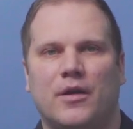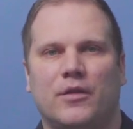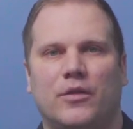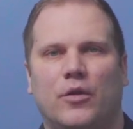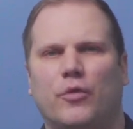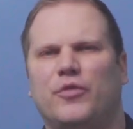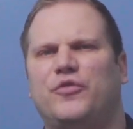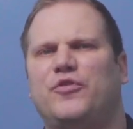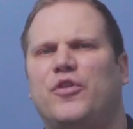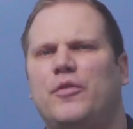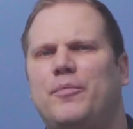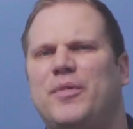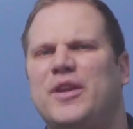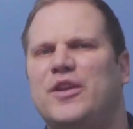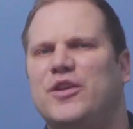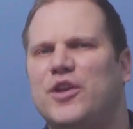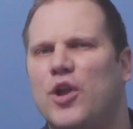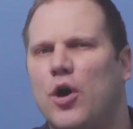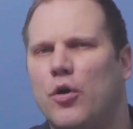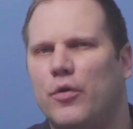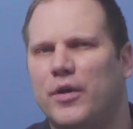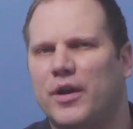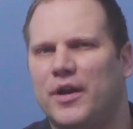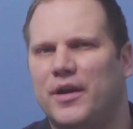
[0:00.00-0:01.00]
Though it should be
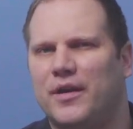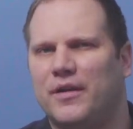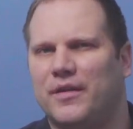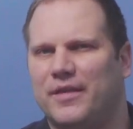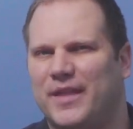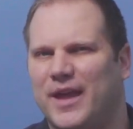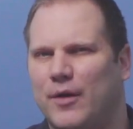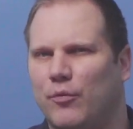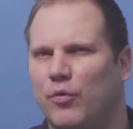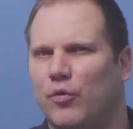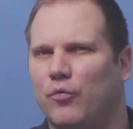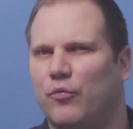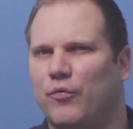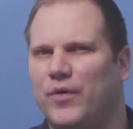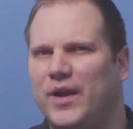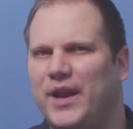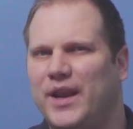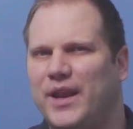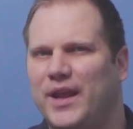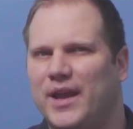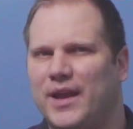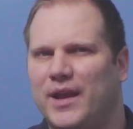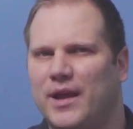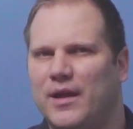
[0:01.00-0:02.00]
noted, they were
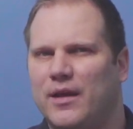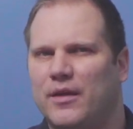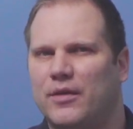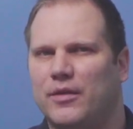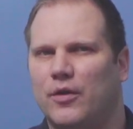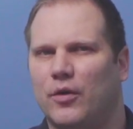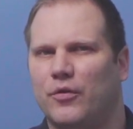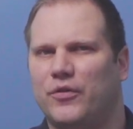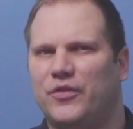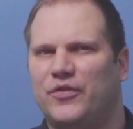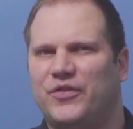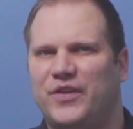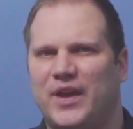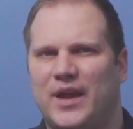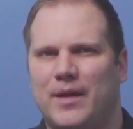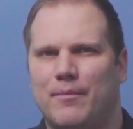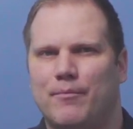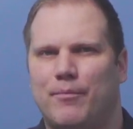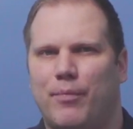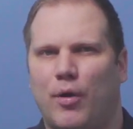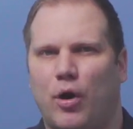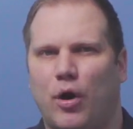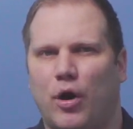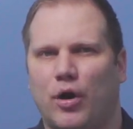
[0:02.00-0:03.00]
reading those same
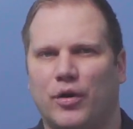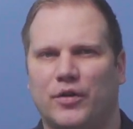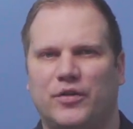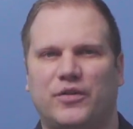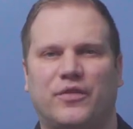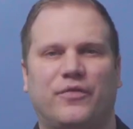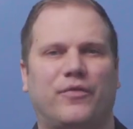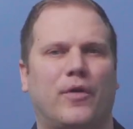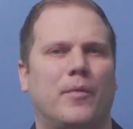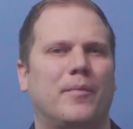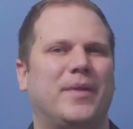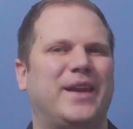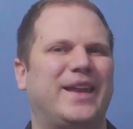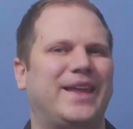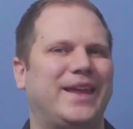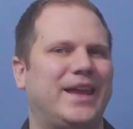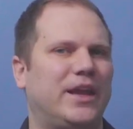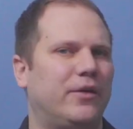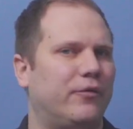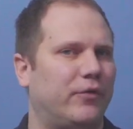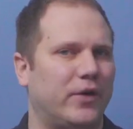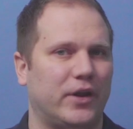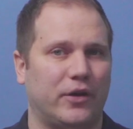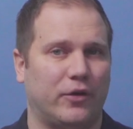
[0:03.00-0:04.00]
parts from an
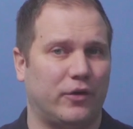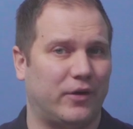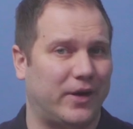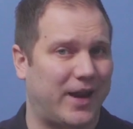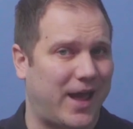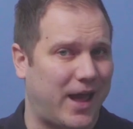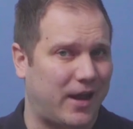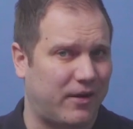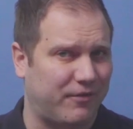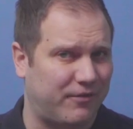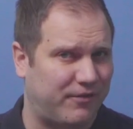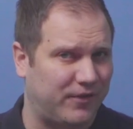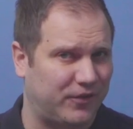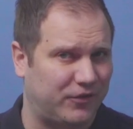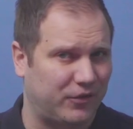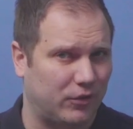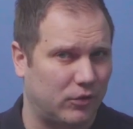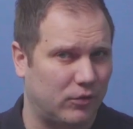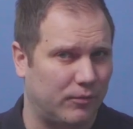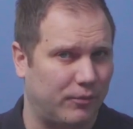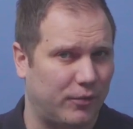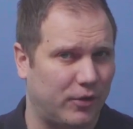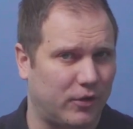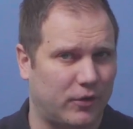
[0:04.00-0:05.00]
e-reader, not a
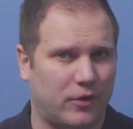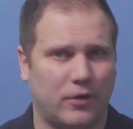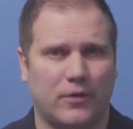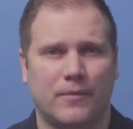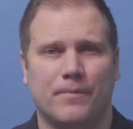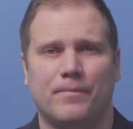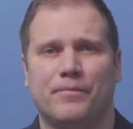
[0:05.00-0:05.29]
physical book.